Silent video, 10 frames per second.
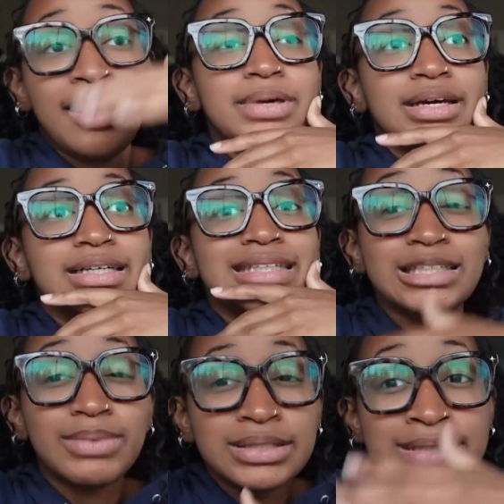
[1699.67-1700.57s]
because as
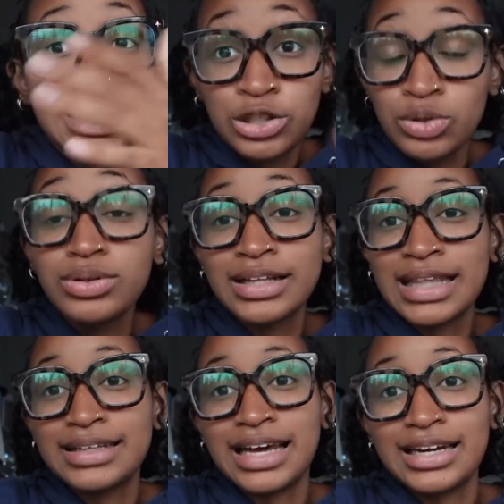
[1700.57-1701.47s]
much as I do like
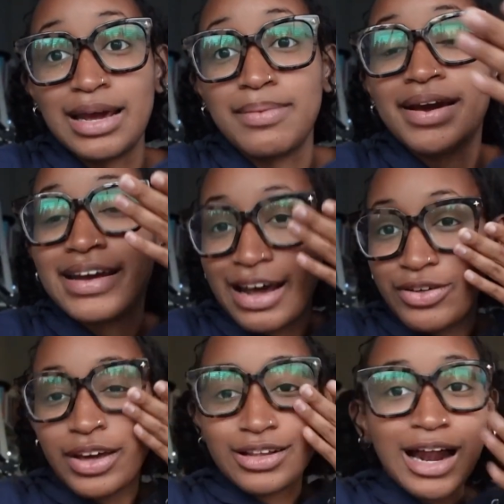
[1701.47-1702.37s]
that dynamic, and I feel
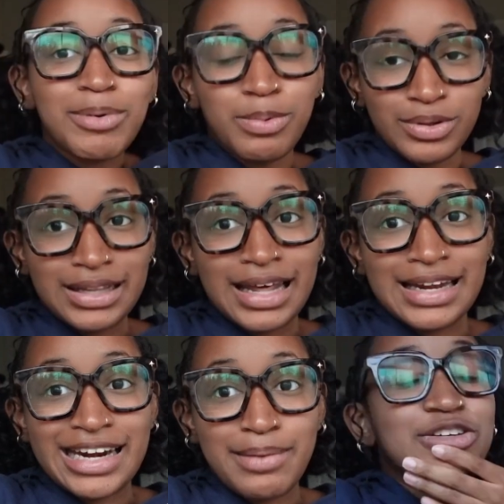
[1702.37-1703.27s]
like a lot of people like that
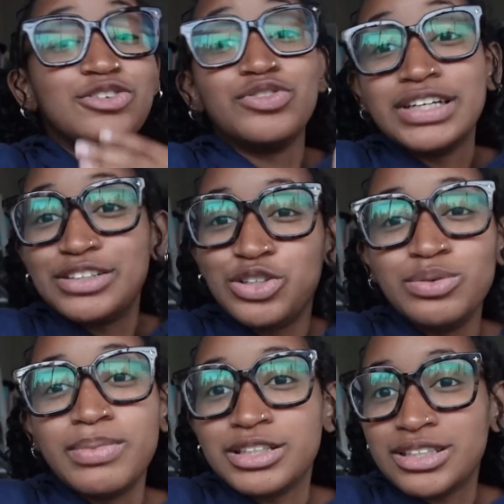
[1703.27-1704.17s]
dynamic, you read too
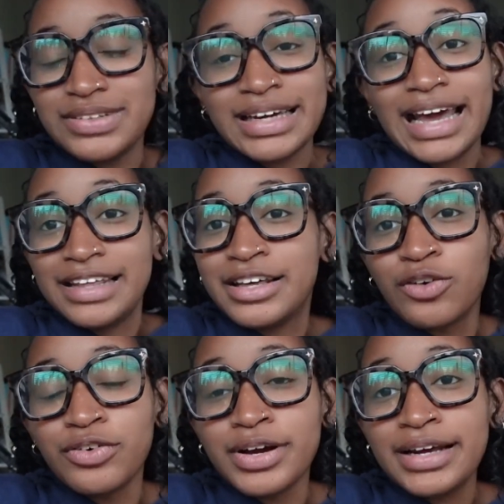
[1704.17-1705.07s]
much of like anything
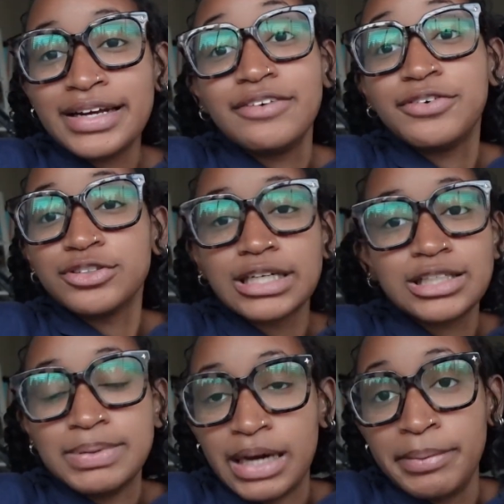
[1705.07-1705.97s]
over again and it feels like it's
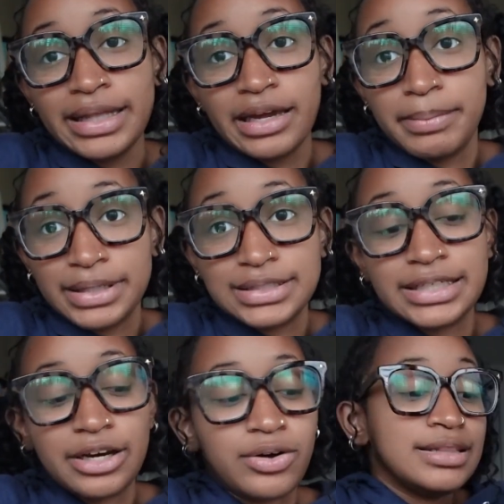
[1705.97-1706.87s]
becoming like a bit
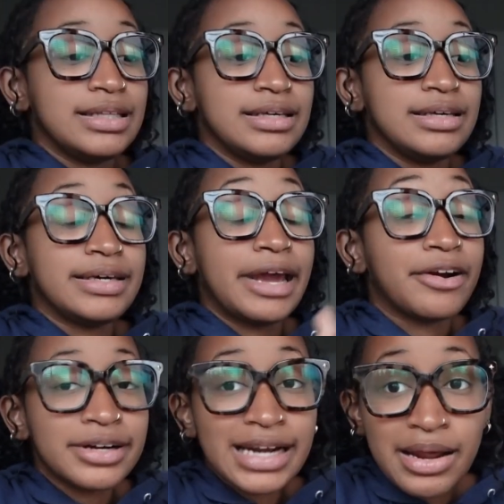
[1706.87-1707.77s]
stale. The
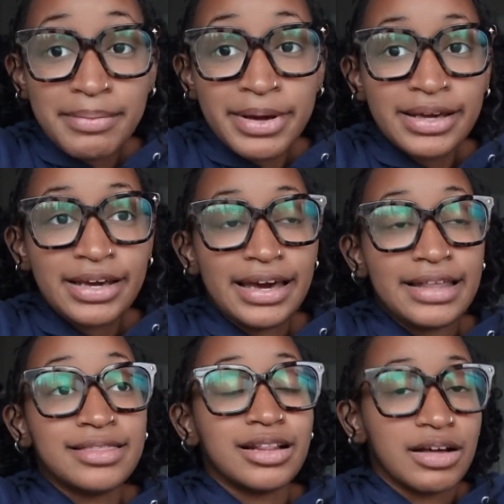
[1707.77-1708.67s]
character dynamic
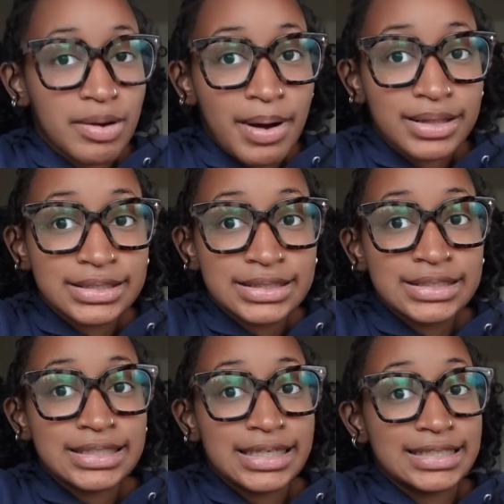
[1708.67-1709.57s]
in The Love
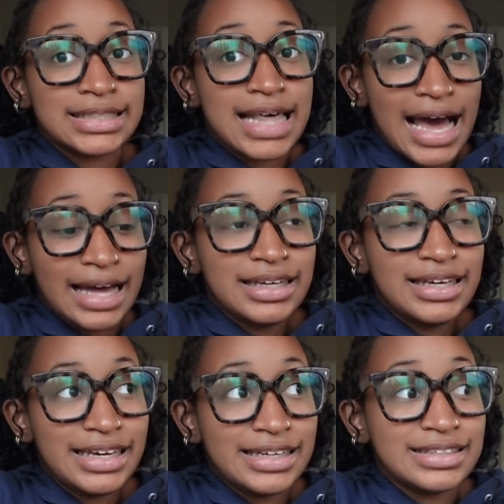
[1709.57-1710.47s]
Hypothesis is that
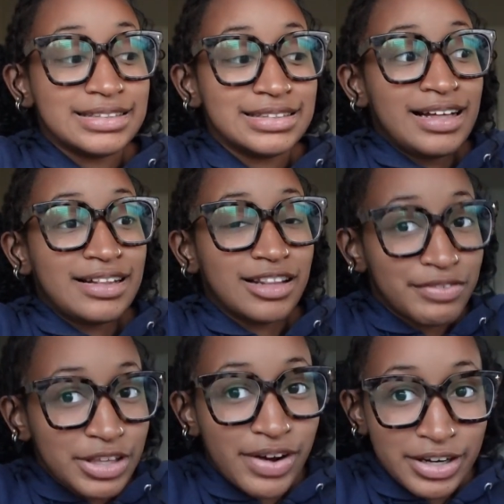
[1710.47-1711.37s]
in Love
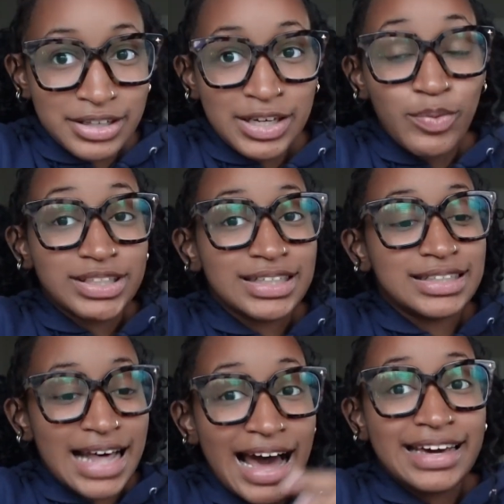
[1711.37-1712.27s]
Theoretically, which is
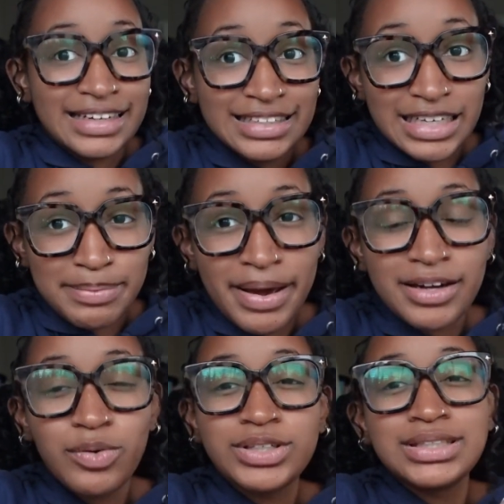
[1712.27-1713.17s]
that in Deep
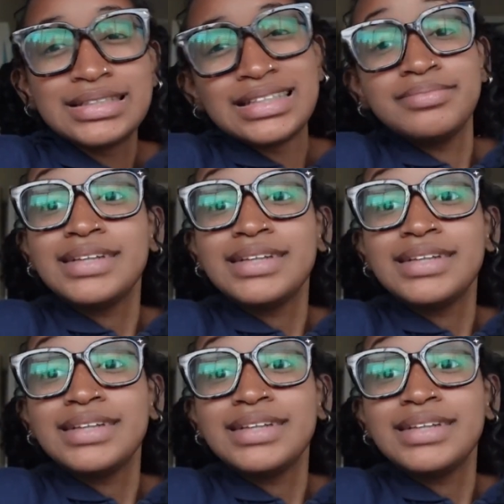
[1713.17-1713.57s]
End, which is